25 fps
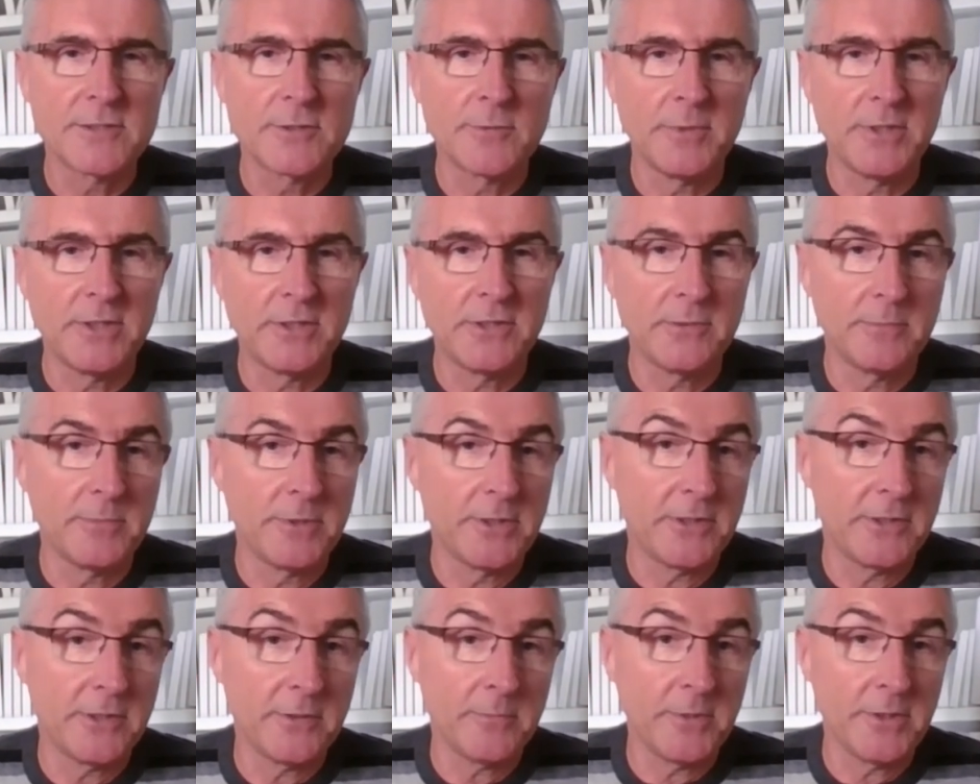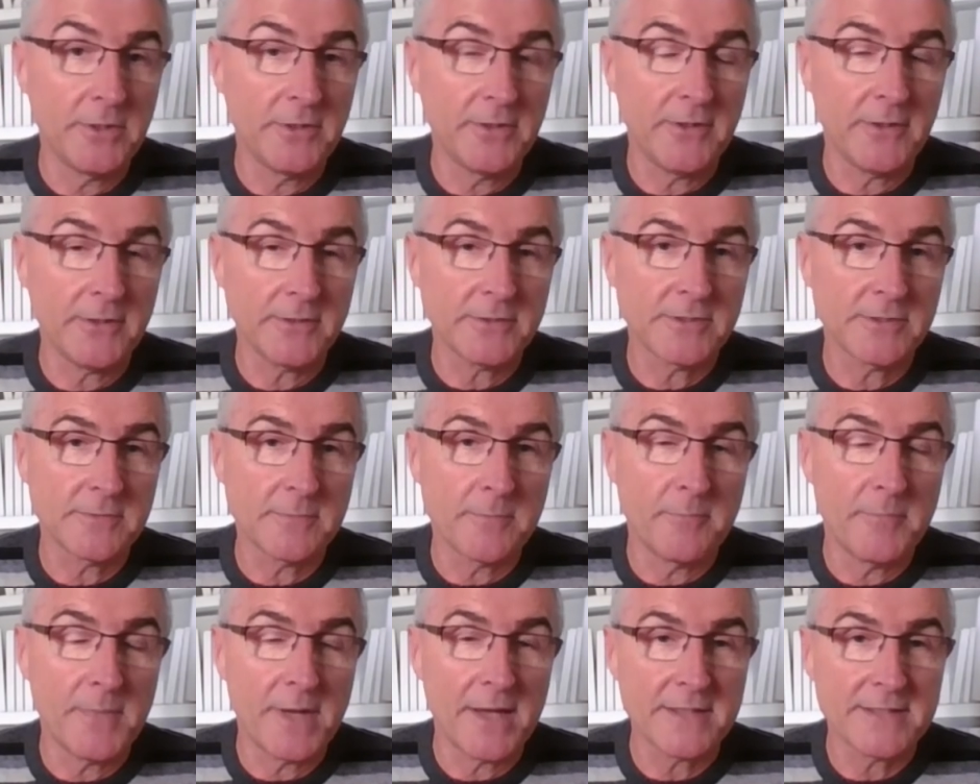
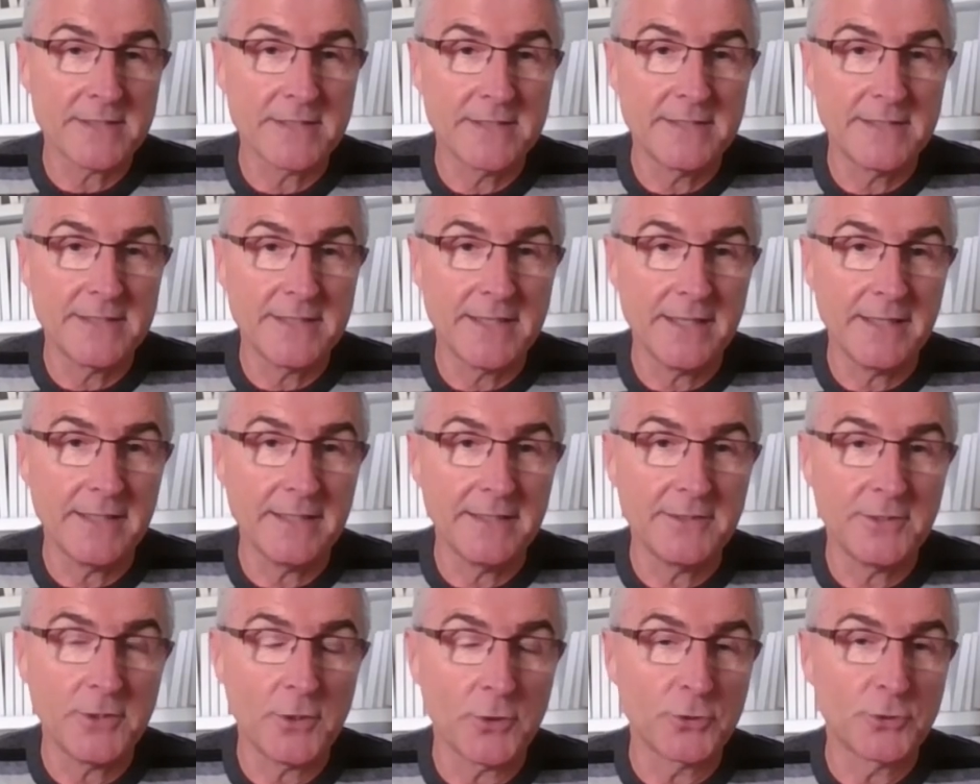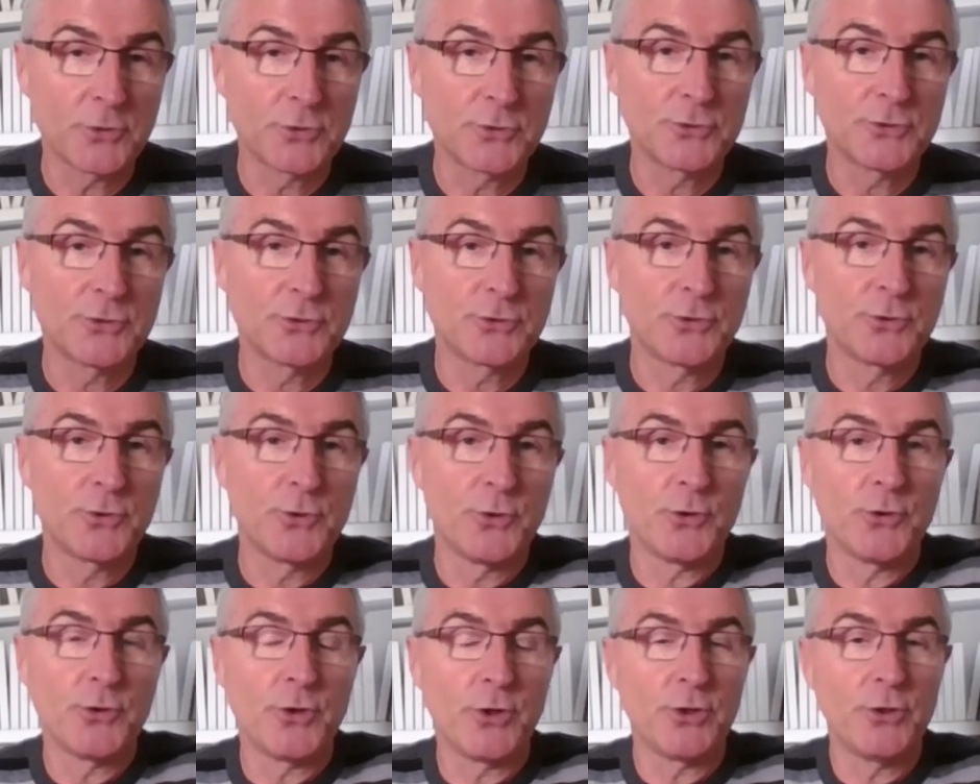
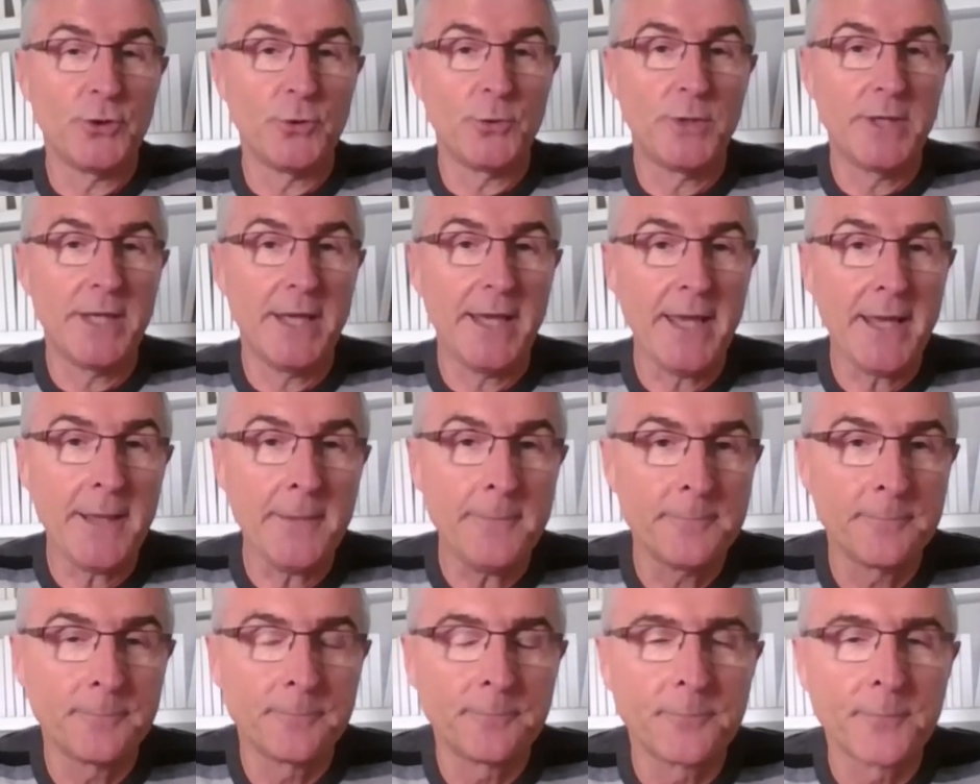www.martindaley.co.uk.